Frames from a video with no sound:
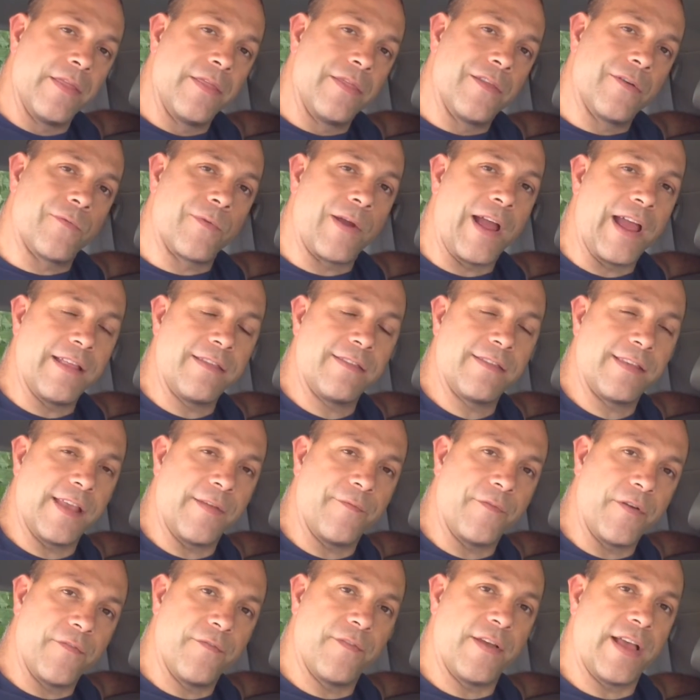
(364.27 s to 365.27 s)
The
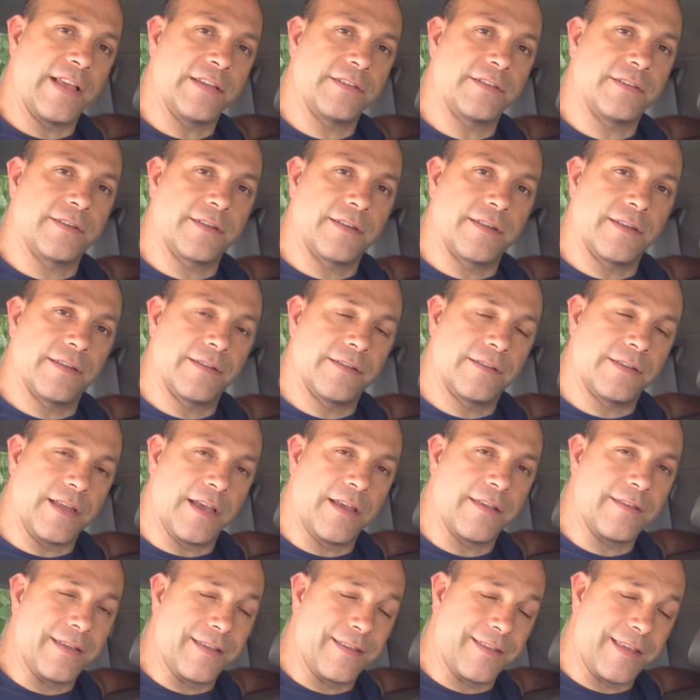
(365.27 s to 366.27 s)
RideSafer Vest
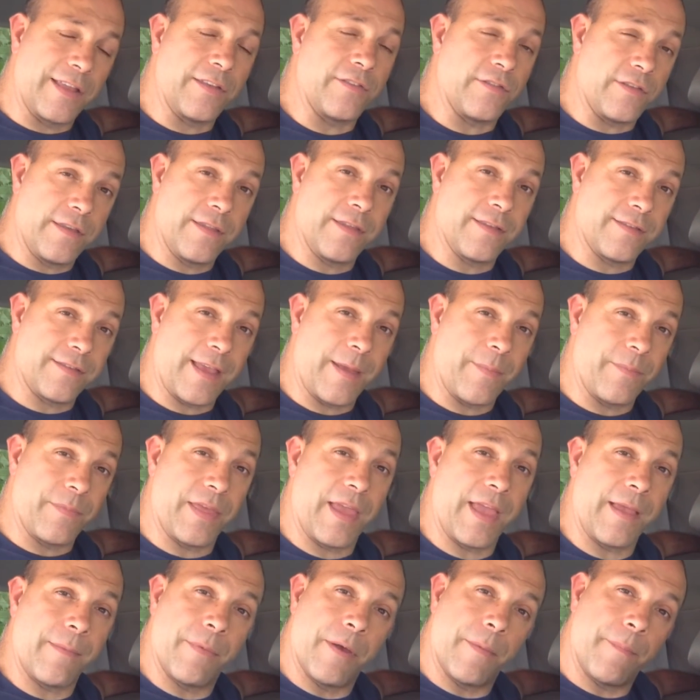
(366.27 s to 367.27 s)
does essentially the same
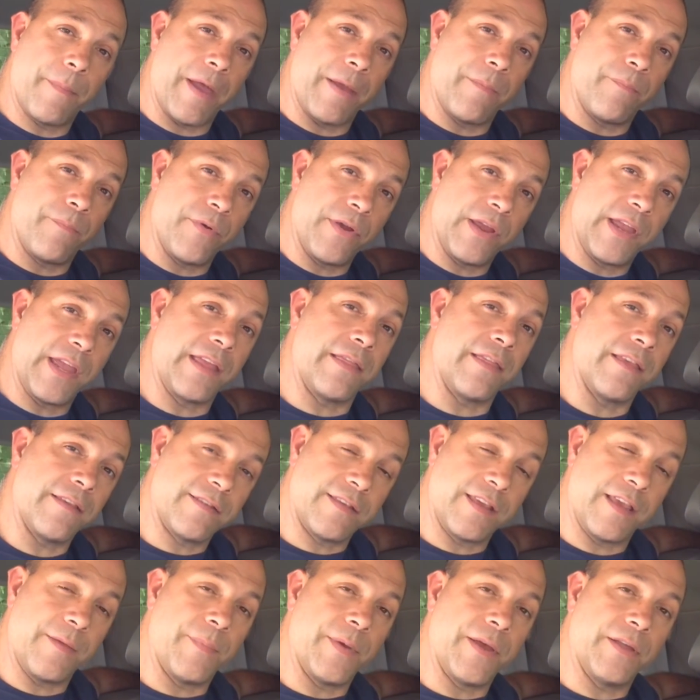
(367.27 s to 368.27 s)
thing, but by bringing the
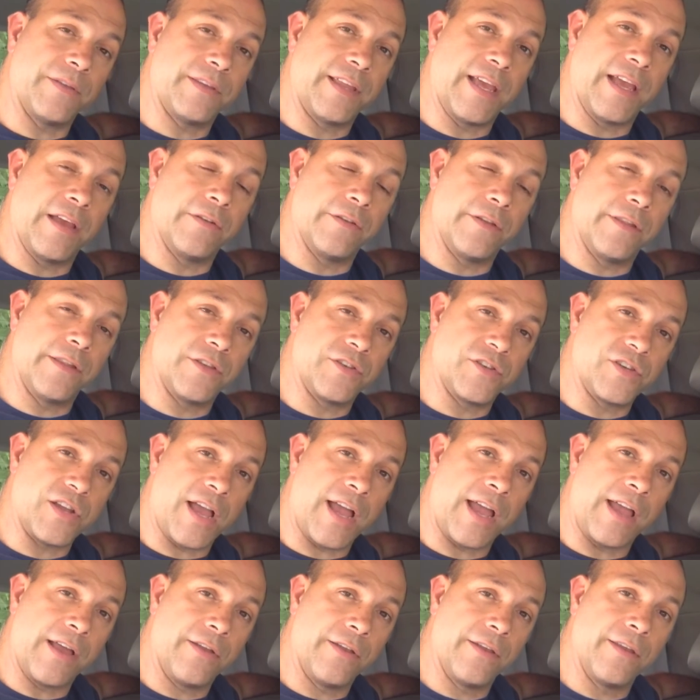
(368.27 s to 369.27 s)
seatbelt down to the
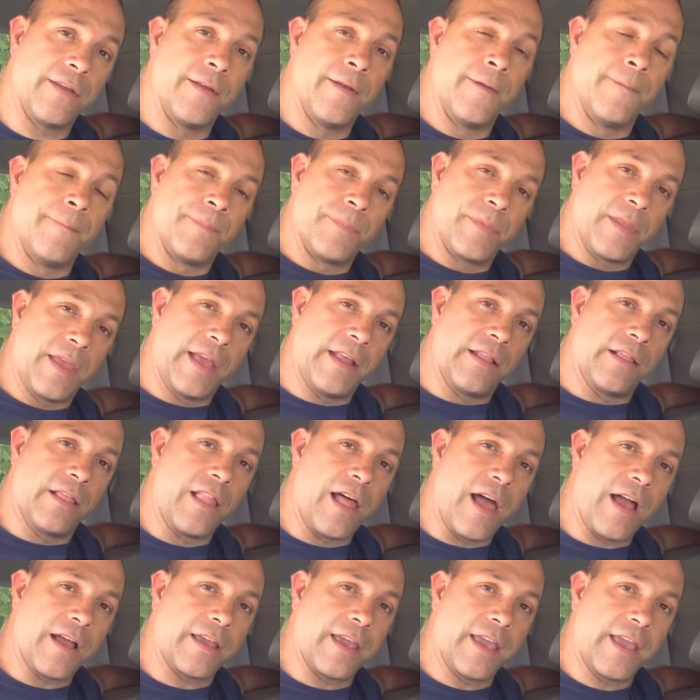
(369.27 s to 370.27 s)
child and
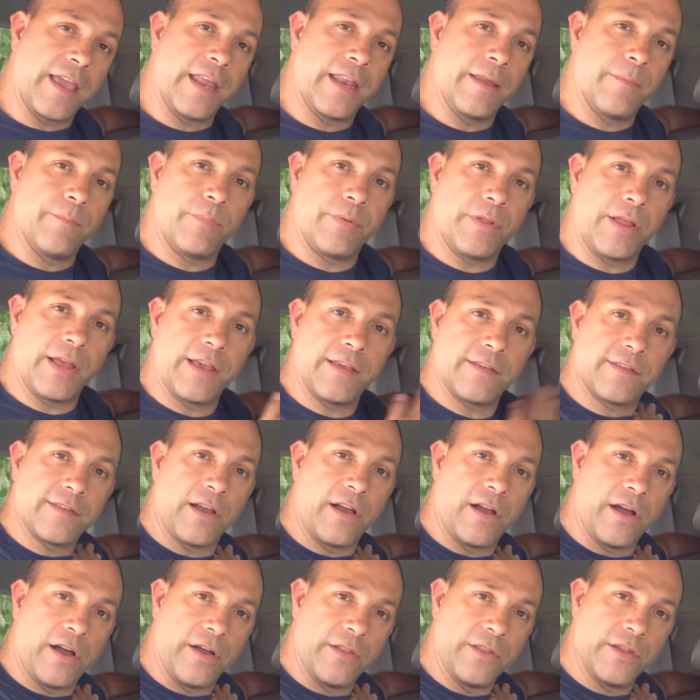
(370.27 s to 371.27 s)
locking it in place
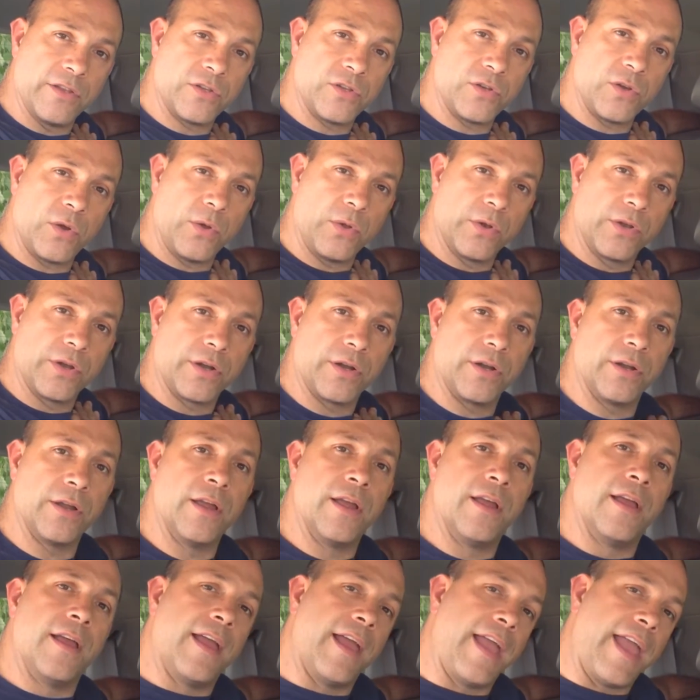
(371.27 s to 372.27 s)
on the shoulder
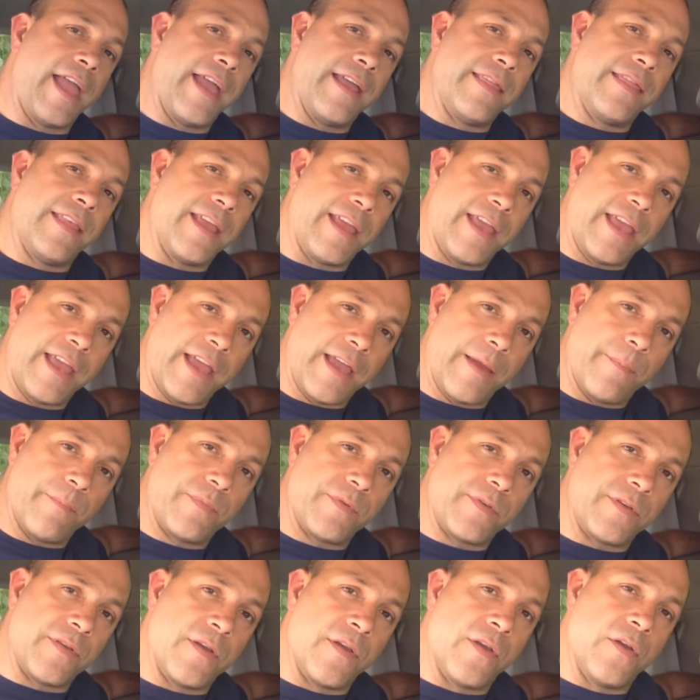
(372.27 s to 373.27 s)
and the
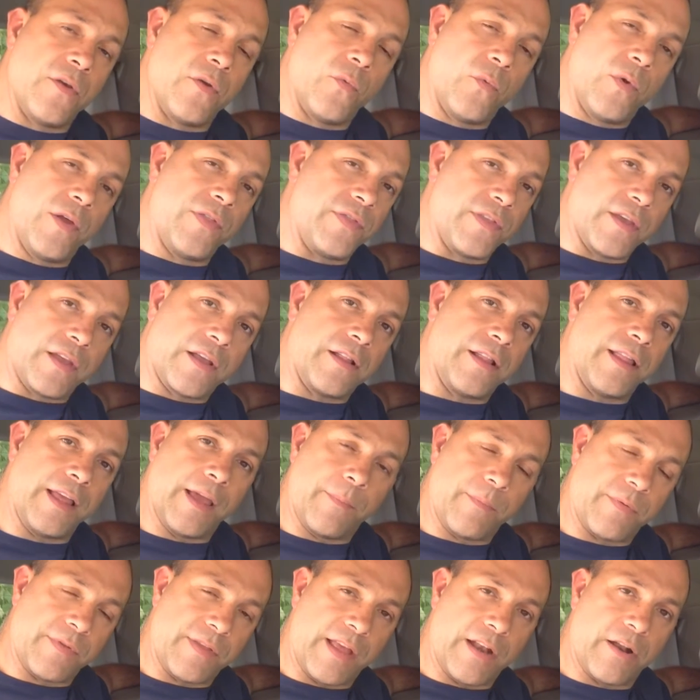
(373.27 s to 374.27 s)
hips with the
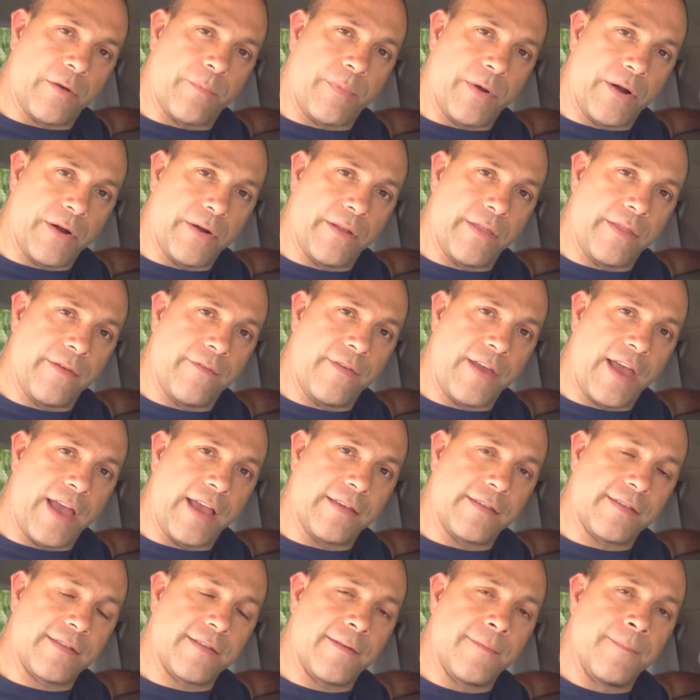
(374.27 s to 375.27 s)
clips that are part of the
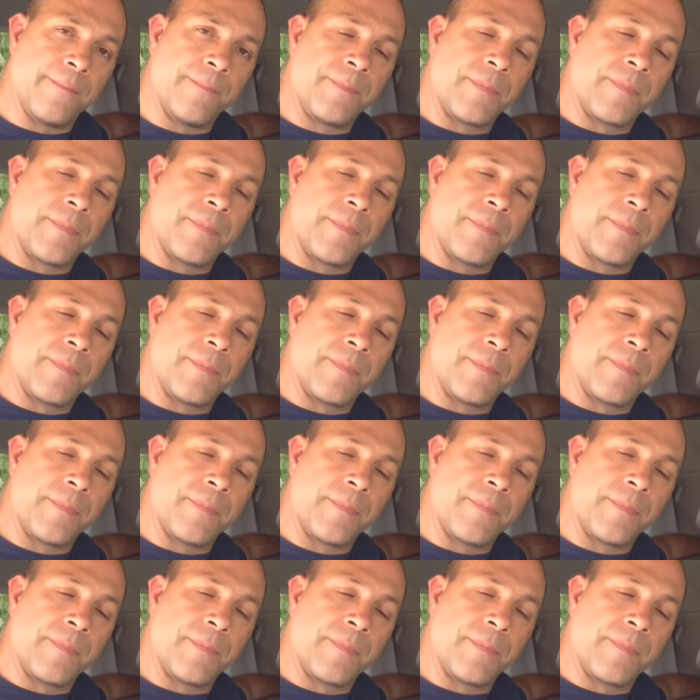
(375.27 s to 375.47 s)
vest.